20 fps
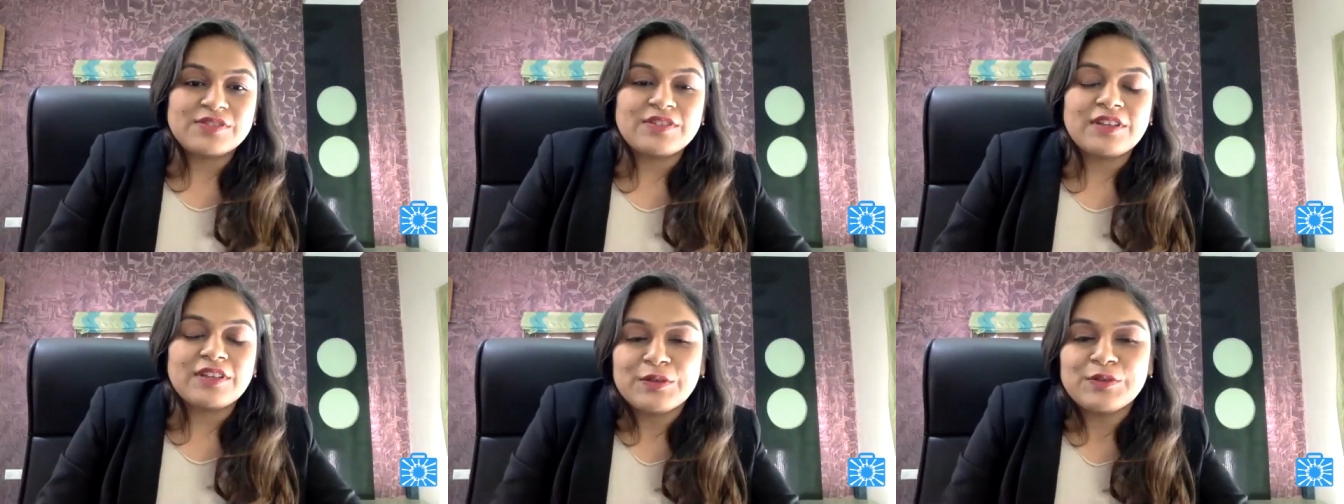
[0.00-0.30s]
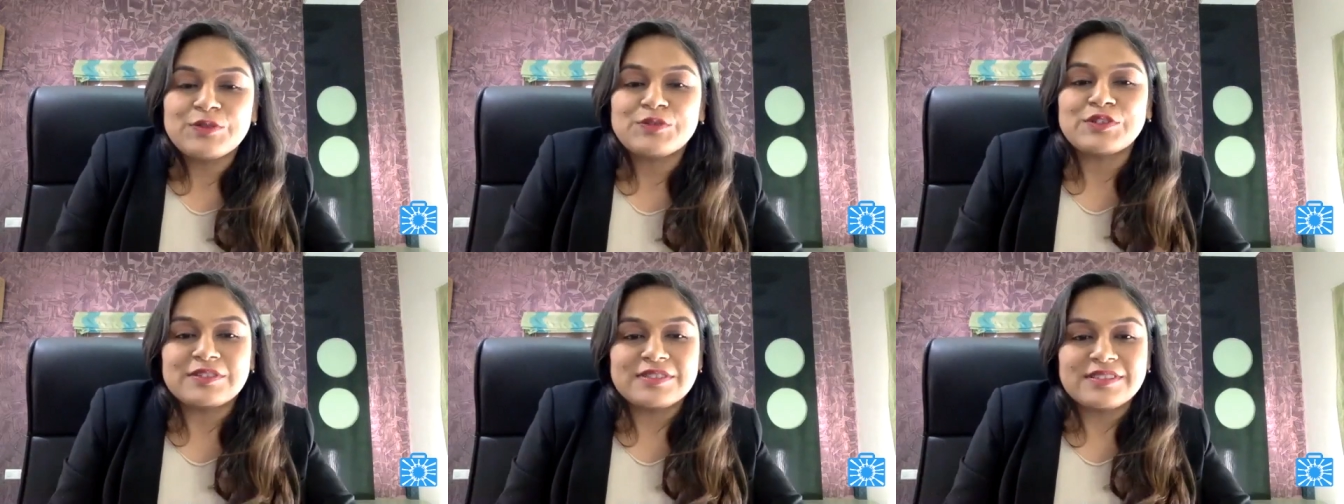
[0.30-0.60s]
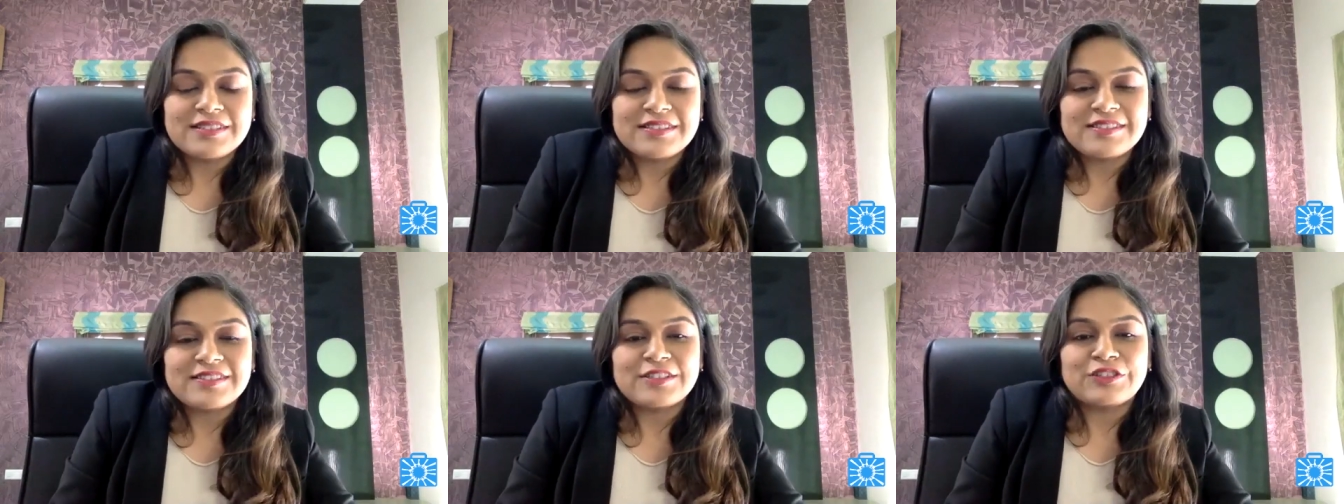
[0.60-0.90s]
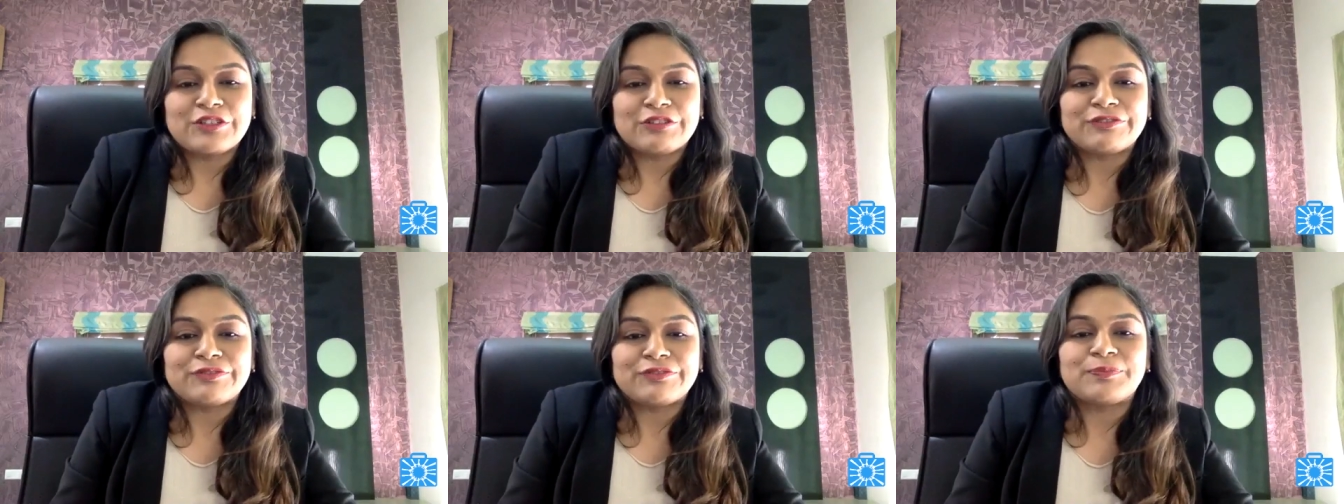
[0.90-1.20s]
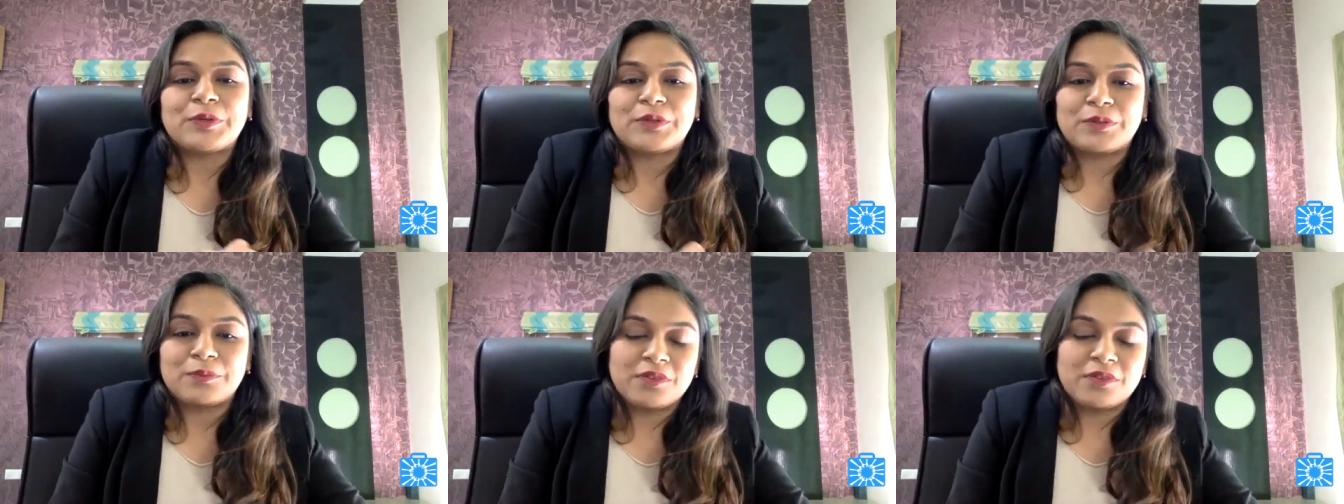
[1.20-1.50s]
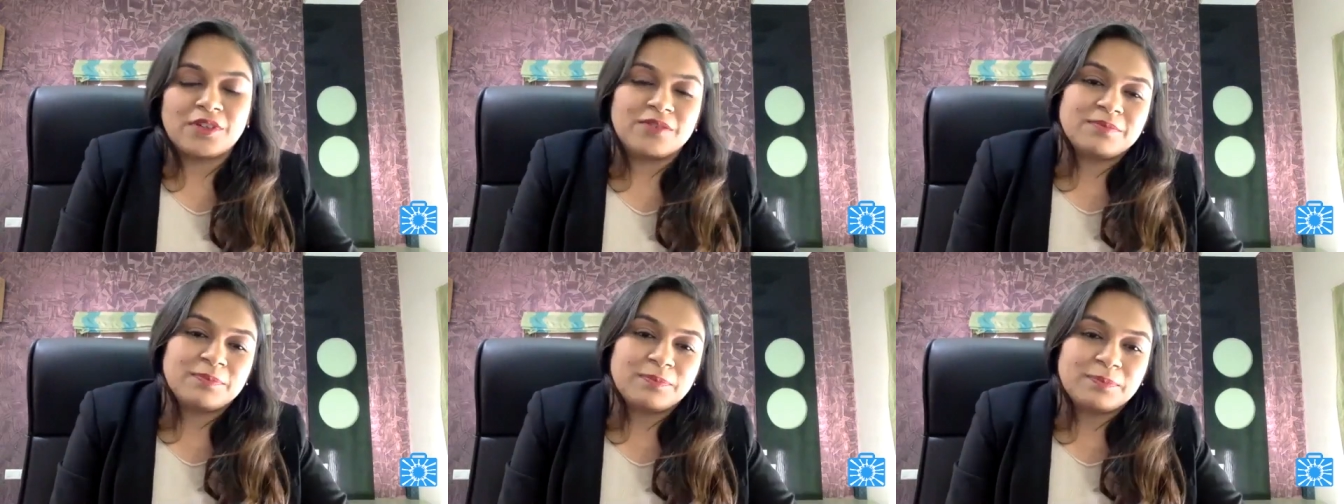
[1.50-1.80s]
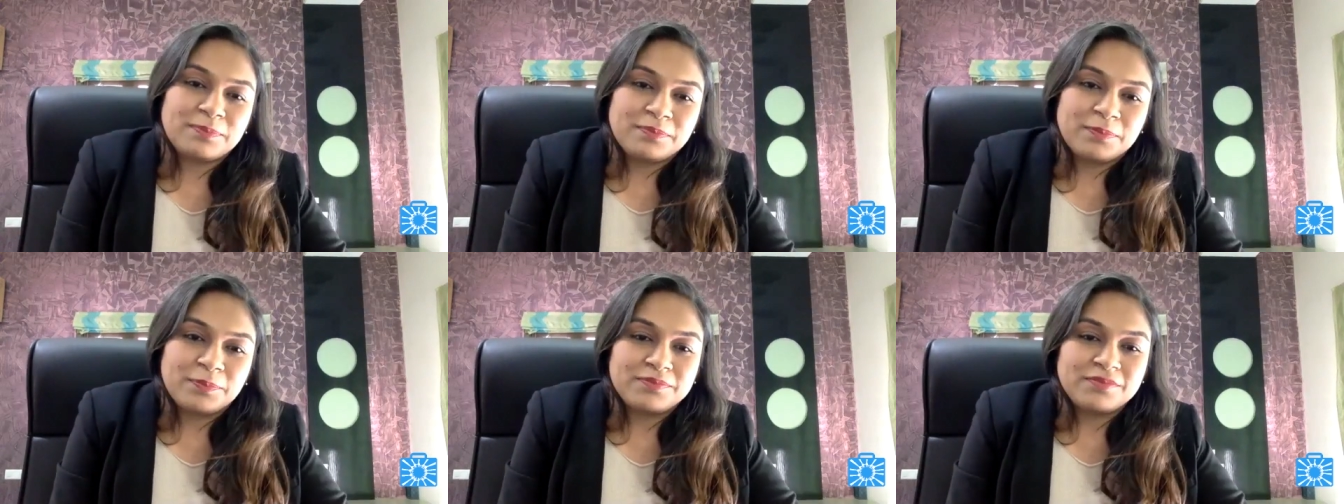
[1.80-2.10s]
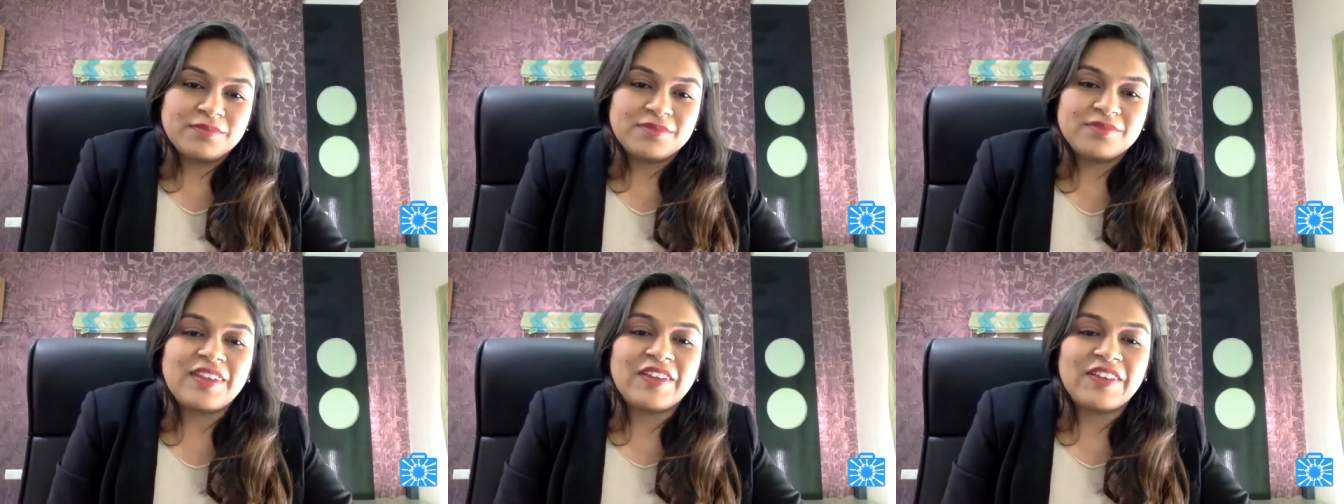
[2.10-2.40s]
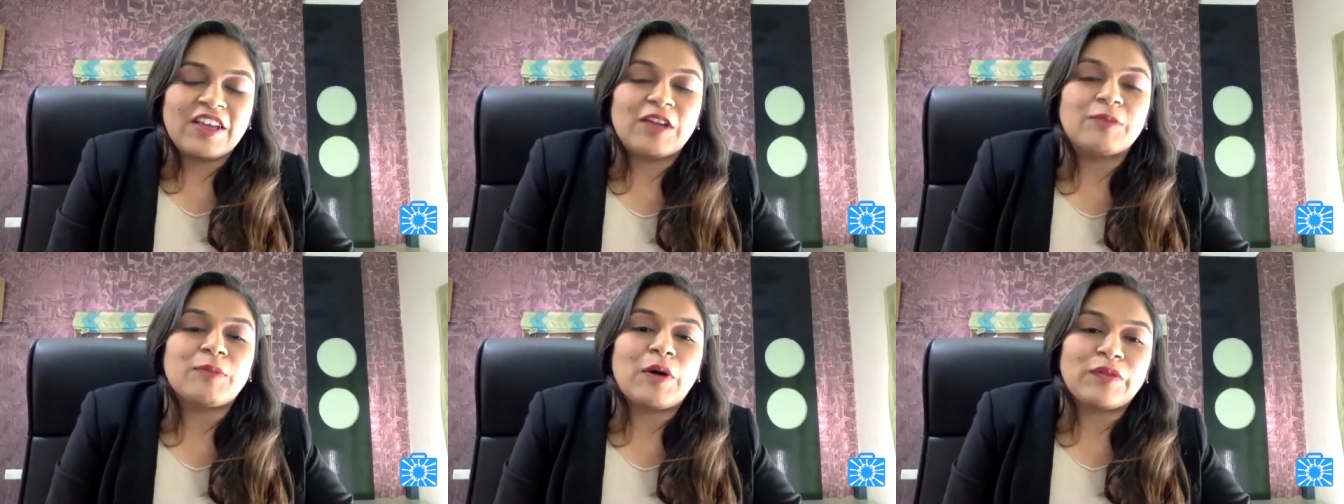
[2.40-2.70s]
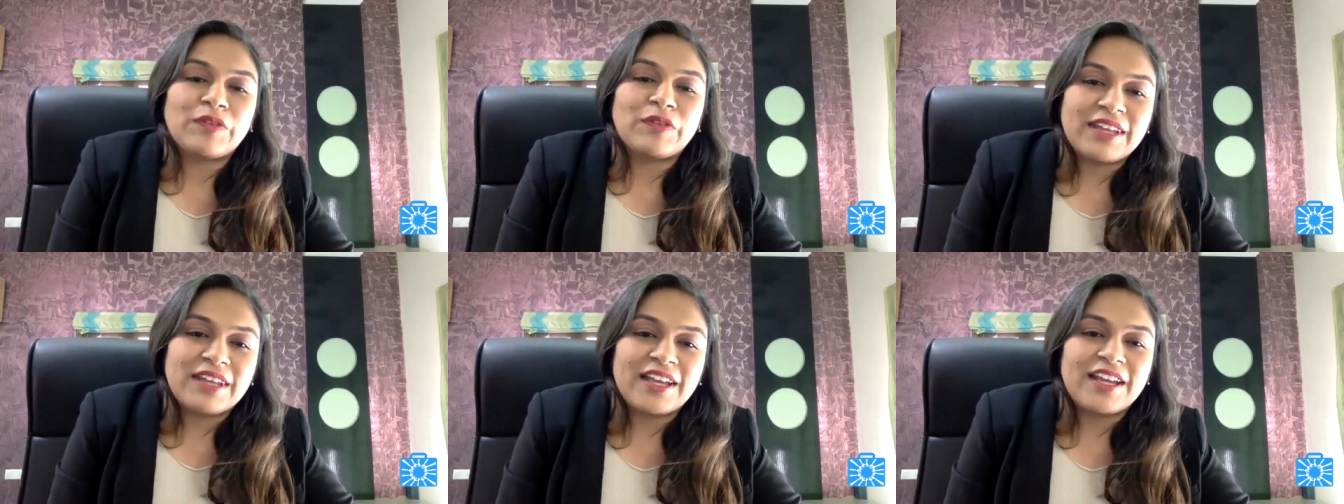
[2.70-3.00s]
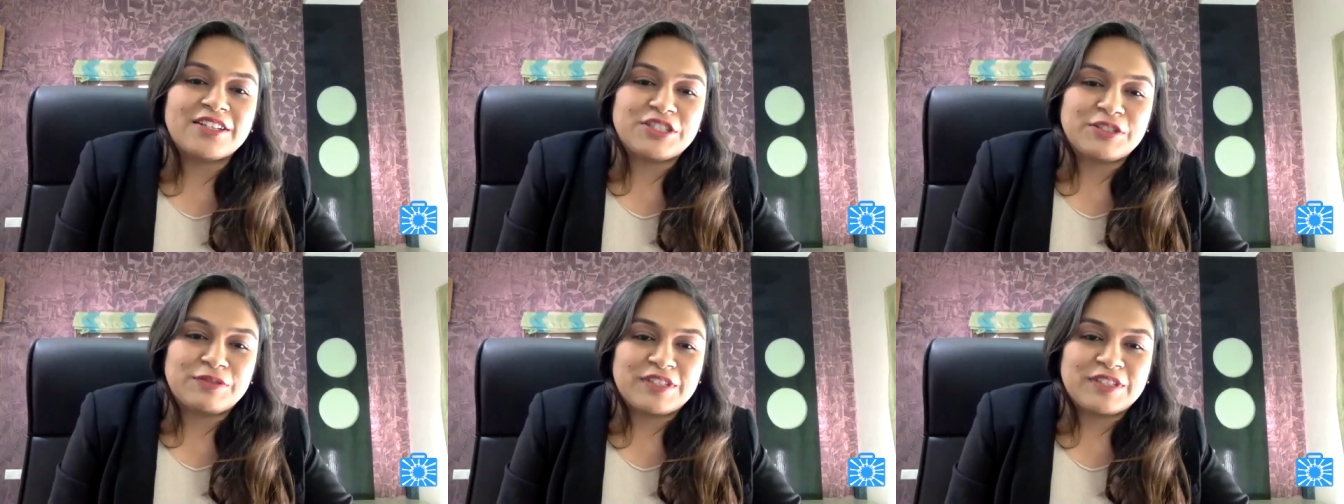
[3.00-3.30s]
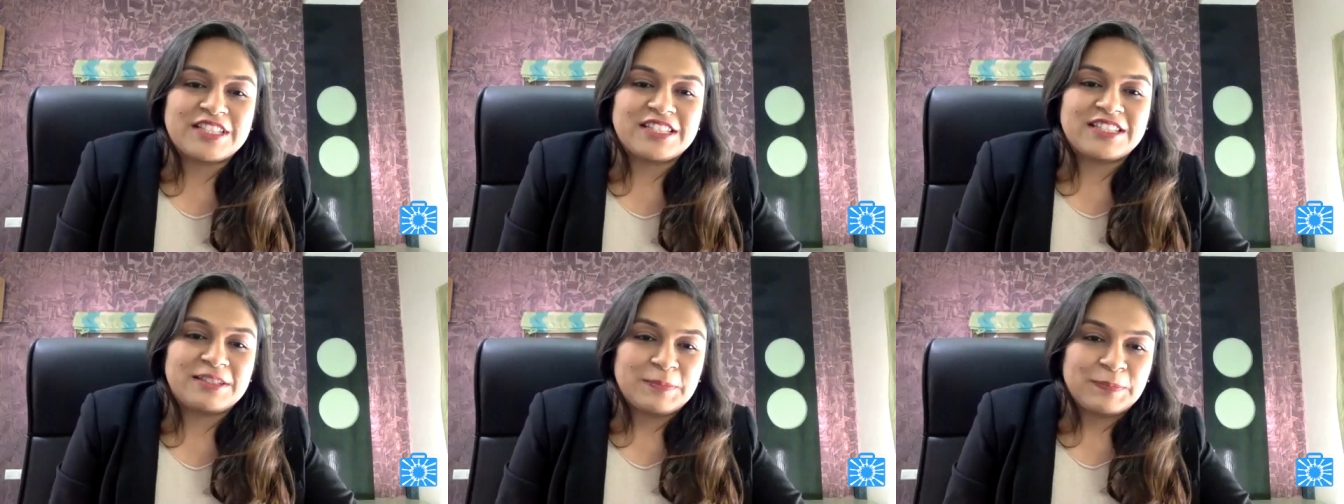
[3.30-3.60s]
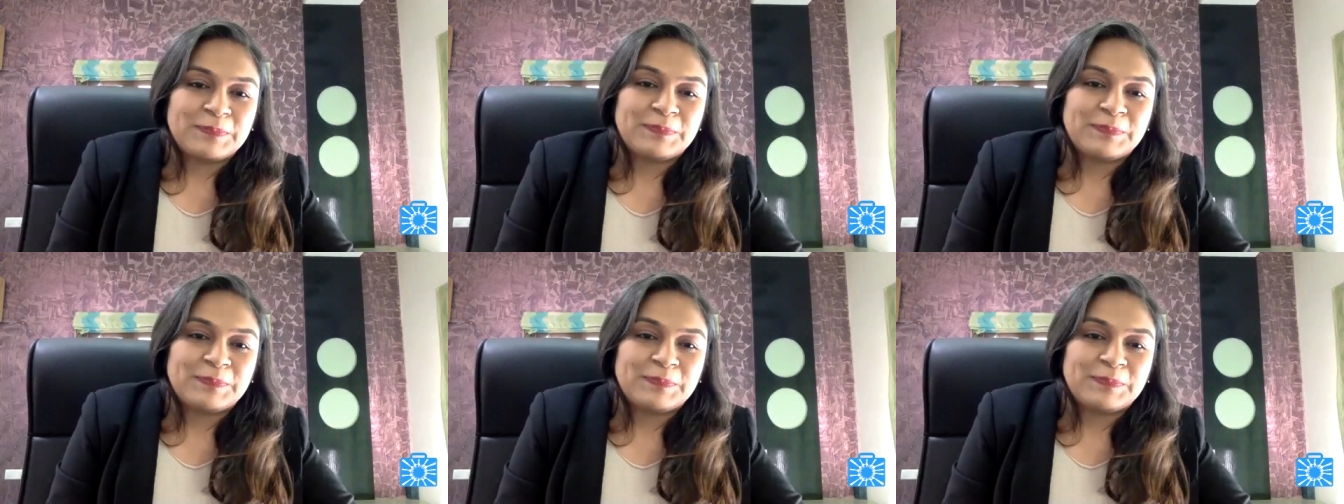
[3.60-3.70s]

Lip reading: solutions instead of thinking about the negativity.